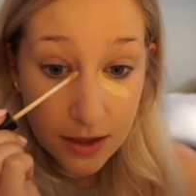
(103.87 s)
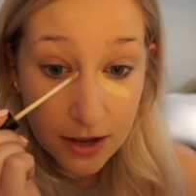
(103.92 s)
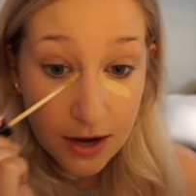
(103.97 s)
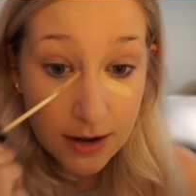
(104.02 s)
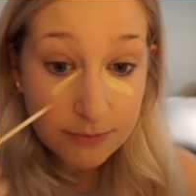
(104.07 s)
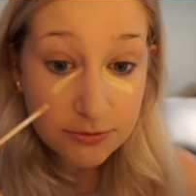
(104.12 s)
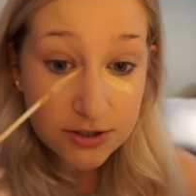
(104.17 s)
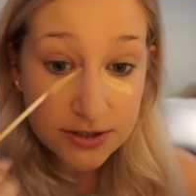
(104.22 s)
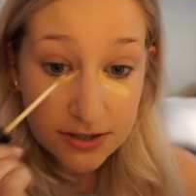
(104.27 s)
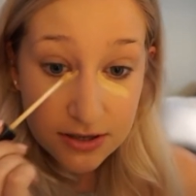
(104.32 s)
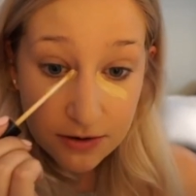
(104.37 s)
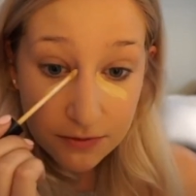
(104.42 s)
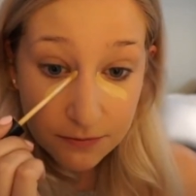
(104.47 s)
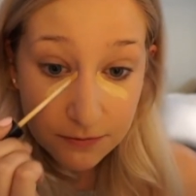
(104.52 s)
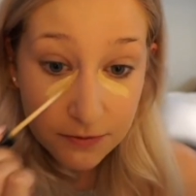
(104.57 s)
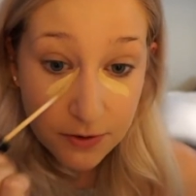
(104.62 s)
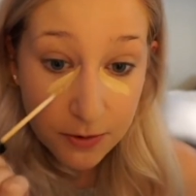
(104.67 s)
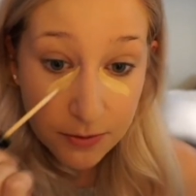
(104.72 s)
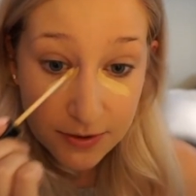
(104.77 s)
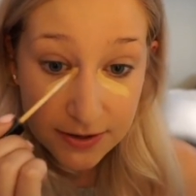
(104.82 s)
I'm just going to
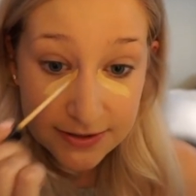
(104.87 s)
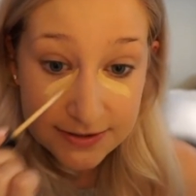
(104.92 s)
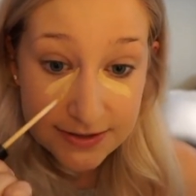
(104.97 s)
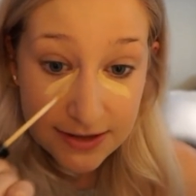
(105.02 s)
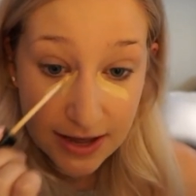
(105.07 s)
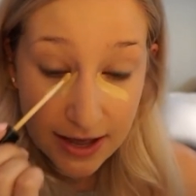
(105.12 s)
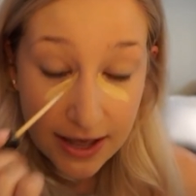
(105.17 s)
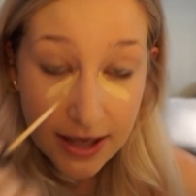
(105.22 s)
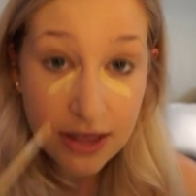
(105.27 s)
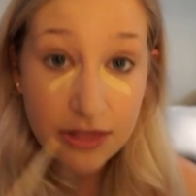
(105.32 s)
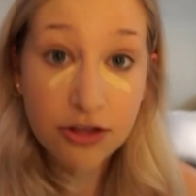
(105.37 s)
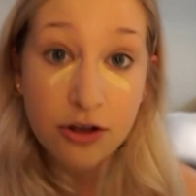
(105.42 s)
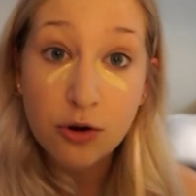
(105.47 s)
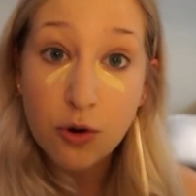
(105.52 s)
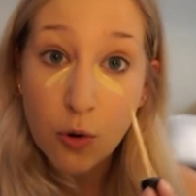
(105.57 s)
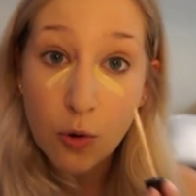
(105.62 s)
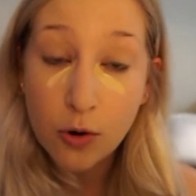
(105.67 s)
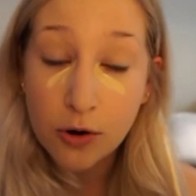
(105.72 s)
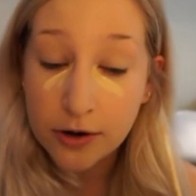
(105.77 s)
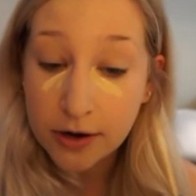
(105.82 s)
focus it in the
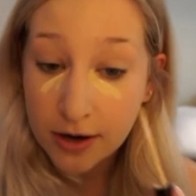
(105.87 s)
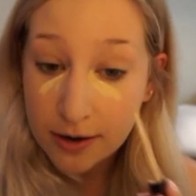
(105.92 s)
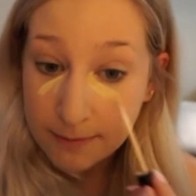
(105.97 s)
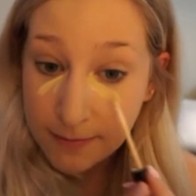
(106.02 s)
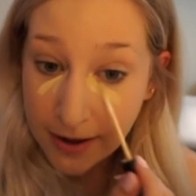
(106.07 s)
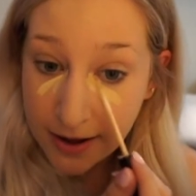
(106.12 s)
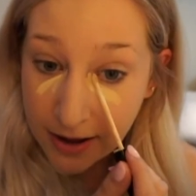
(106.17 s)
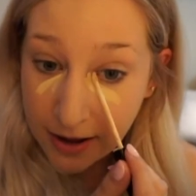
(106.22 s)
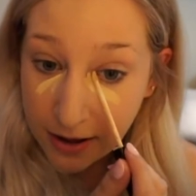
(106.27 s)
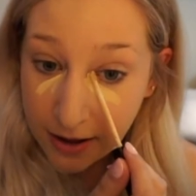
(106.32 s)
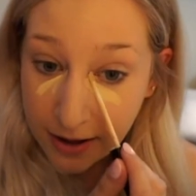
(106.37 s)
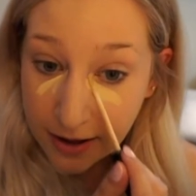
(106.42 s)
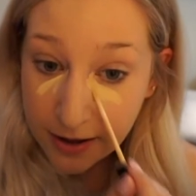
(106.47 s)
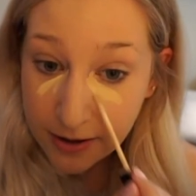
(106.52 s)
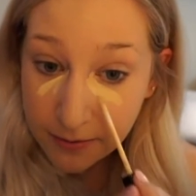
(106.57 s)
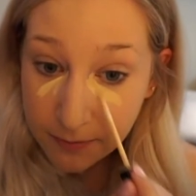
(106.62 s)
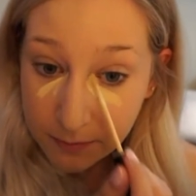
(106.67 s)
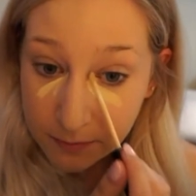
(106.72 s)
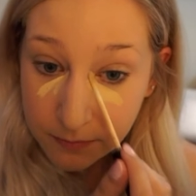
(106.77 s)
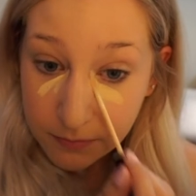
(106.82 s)
corner of my
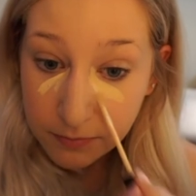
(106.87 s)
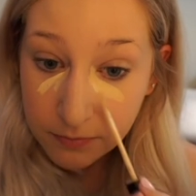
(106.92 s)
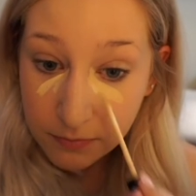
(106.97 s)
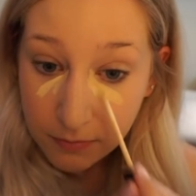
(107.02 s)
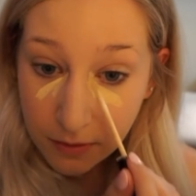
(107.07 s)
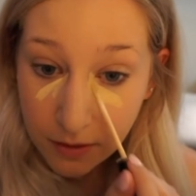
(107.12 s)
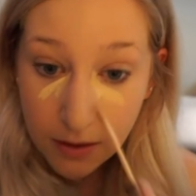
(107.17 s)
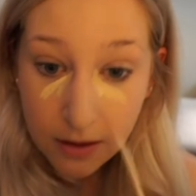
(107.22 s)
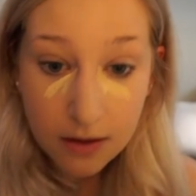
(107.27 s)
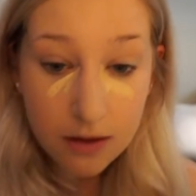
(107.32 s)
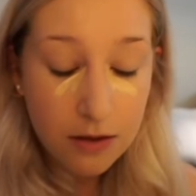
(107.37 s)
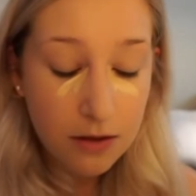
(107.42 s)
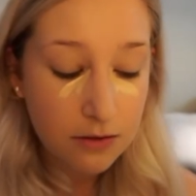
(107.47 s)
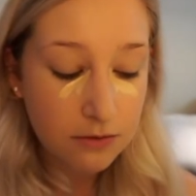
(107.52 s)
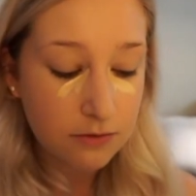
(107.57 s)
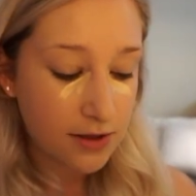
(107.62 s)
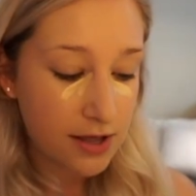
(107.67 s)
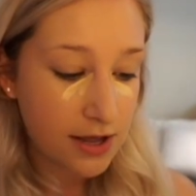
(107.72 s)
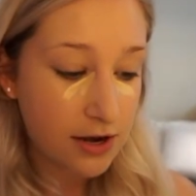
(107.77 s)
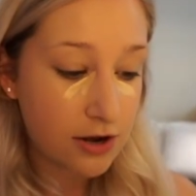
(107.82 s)
eye
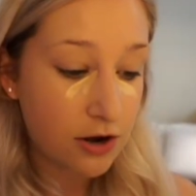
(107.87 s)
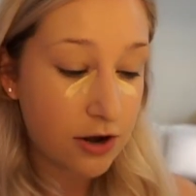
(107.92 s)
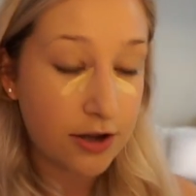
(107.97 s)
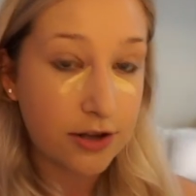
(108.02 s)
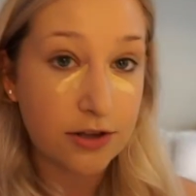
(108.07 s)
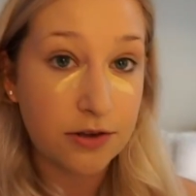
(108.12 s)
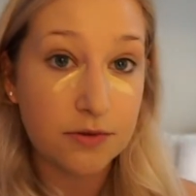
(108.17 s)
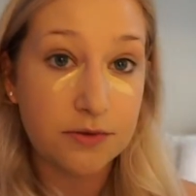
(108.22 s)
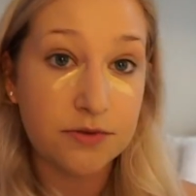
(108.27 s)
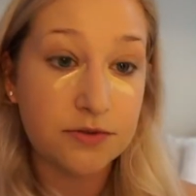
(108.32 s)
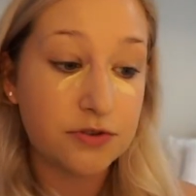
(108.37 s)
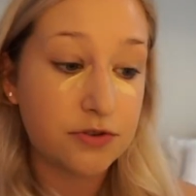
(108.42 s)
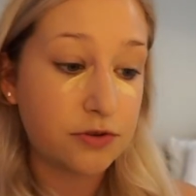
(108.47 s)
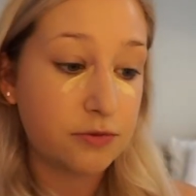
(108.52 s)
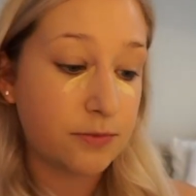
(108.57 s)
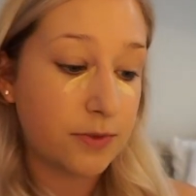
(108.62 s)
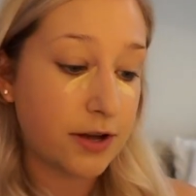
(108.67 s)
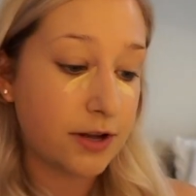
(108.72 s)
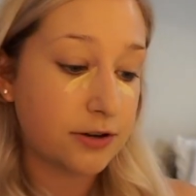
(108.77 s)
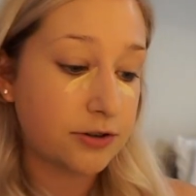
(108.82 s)
and not use
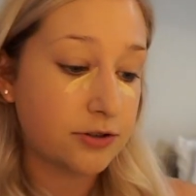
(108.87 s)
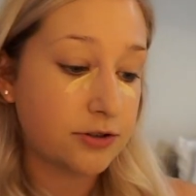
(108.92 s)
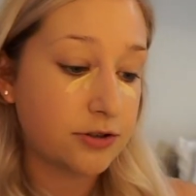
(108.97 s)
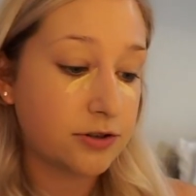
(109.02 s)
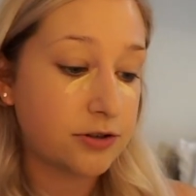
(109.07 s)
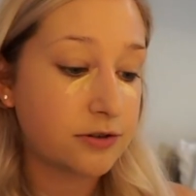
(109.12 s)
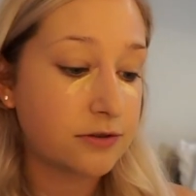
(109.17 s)
too much.